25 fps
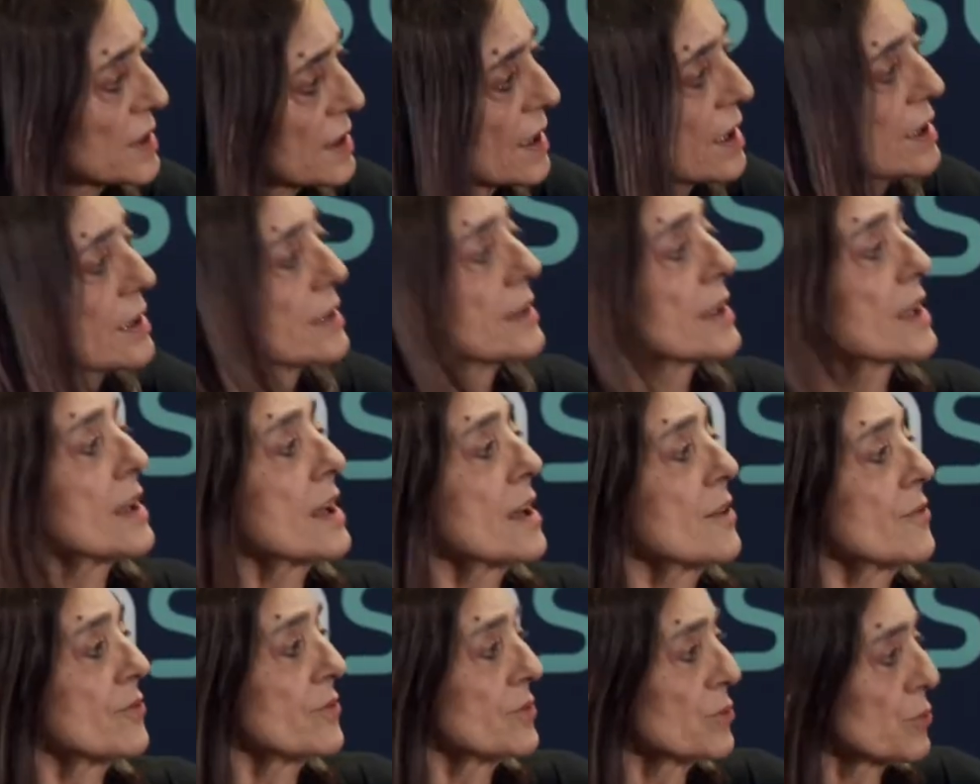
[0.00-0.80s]
if I
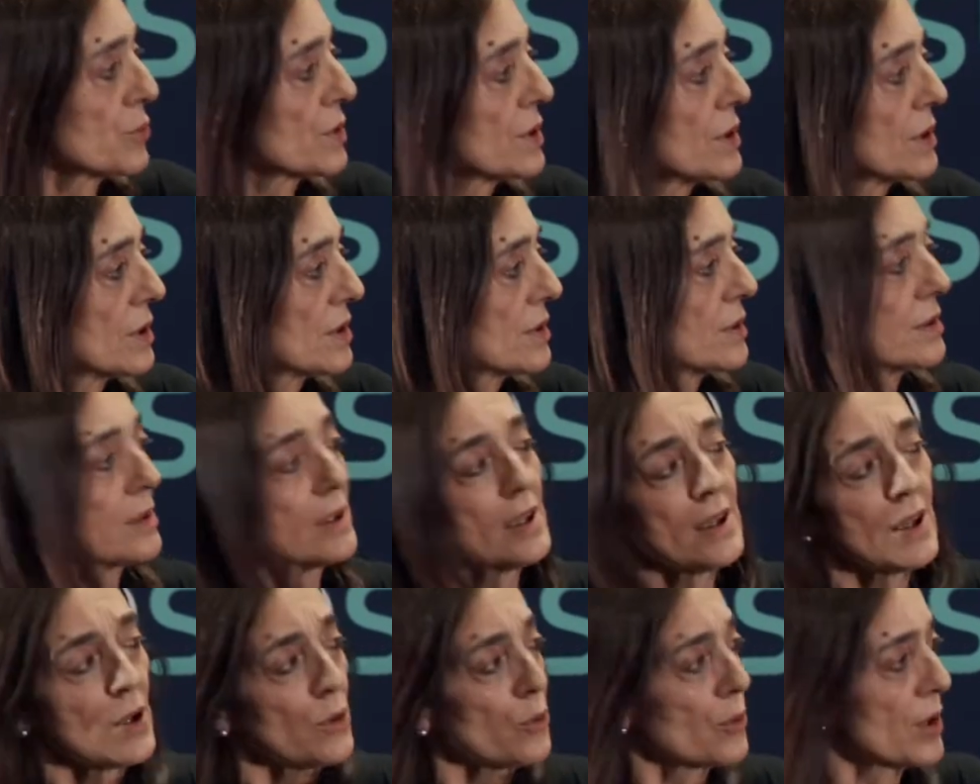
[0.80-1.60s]
have a
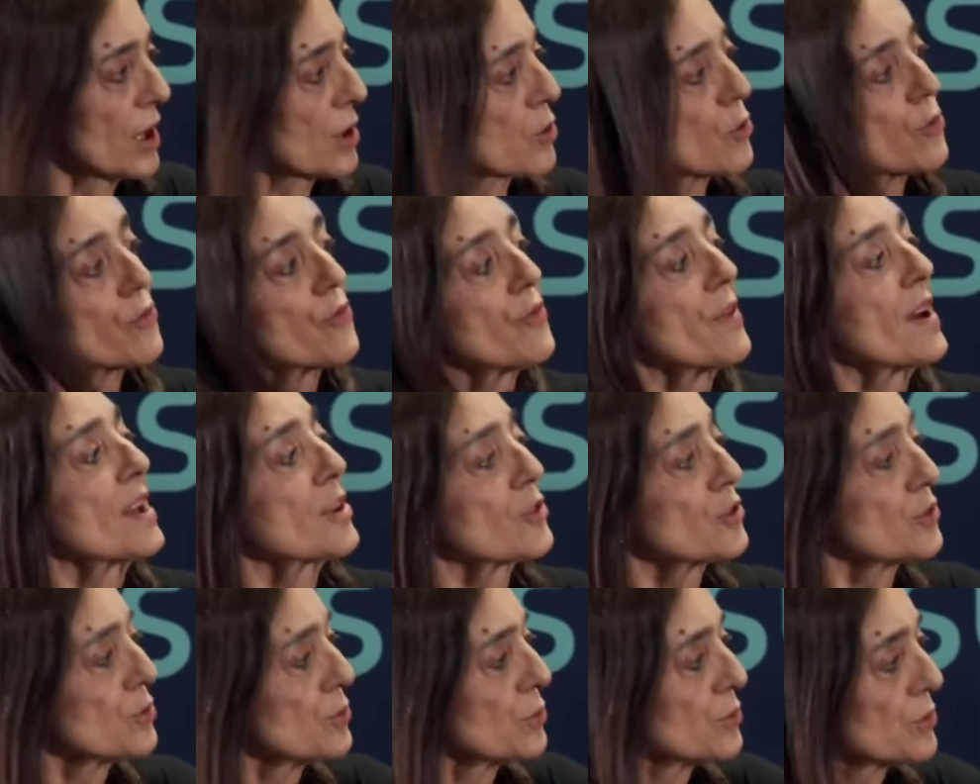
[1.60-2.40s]
relative with a
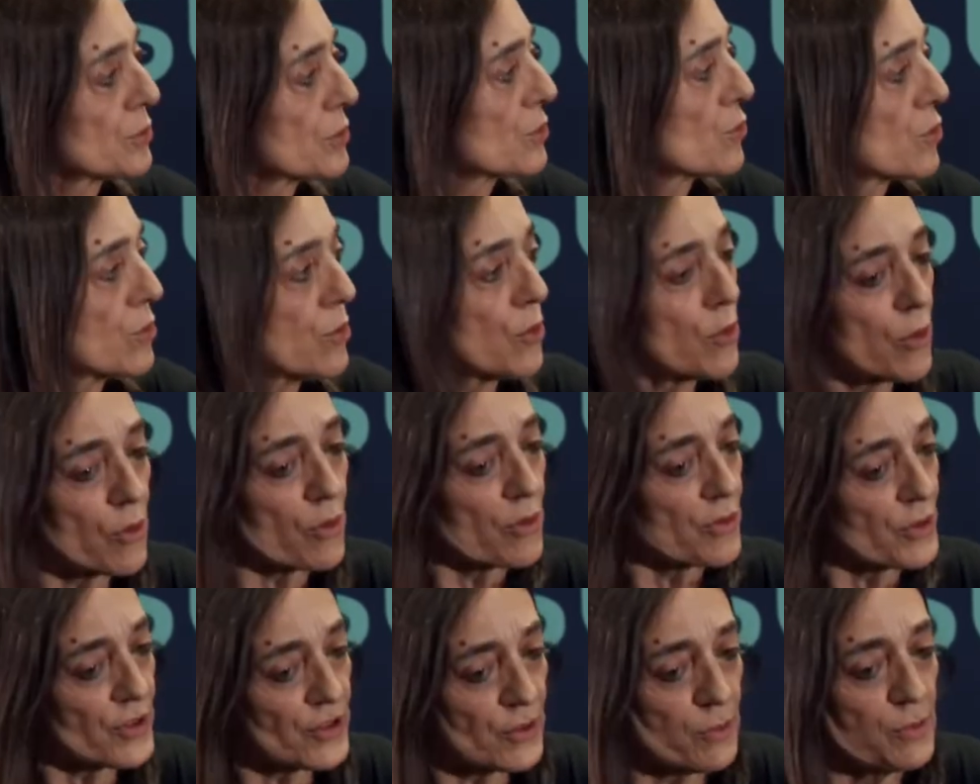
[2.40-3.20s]
serious mental
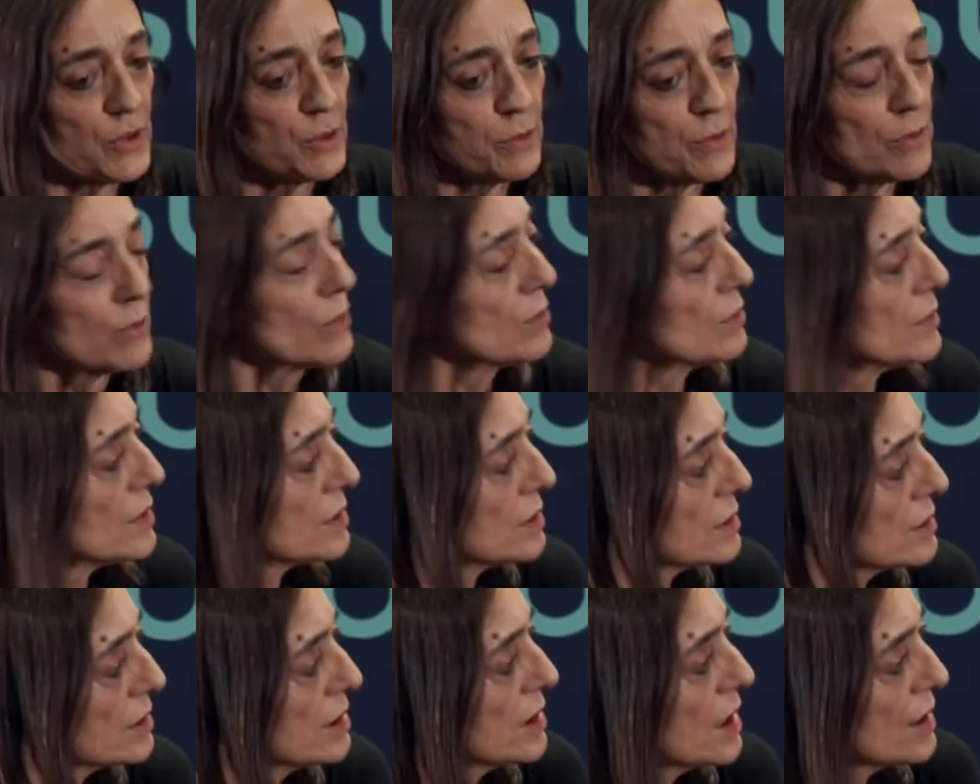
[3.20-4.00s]
disorder?
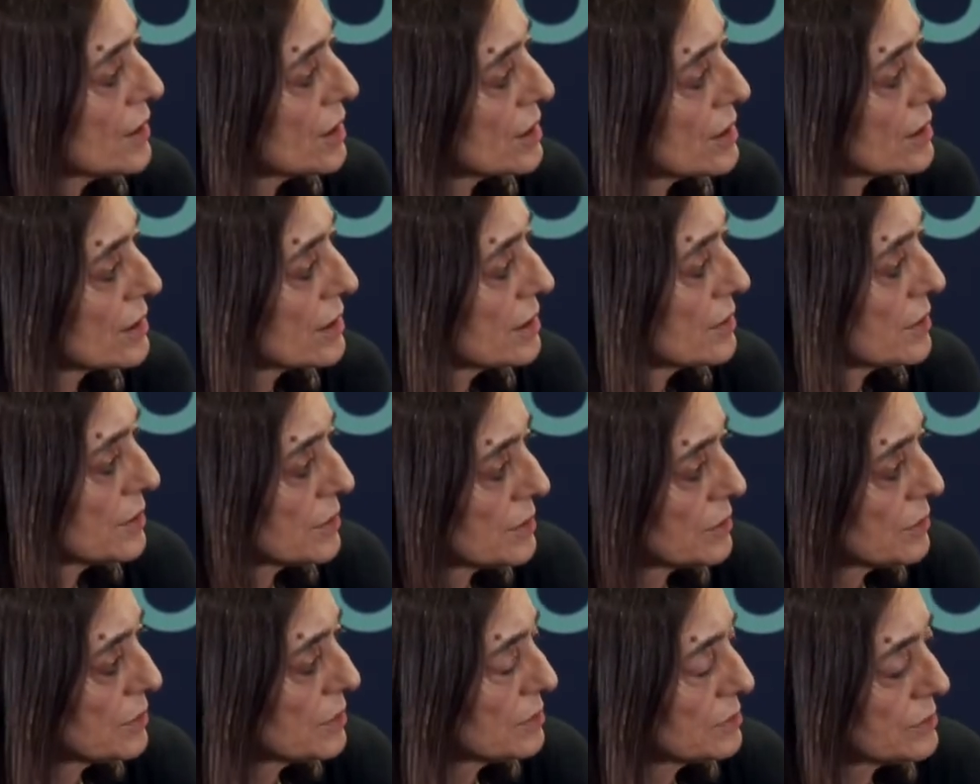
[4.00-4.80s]
What
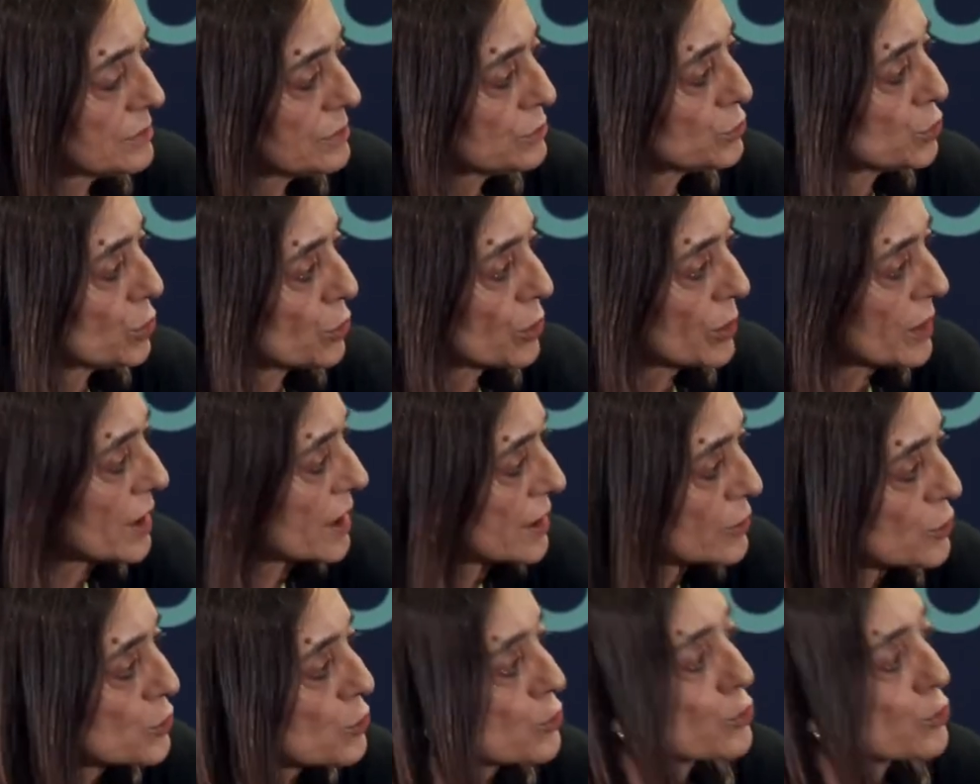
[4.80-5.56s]
do I do?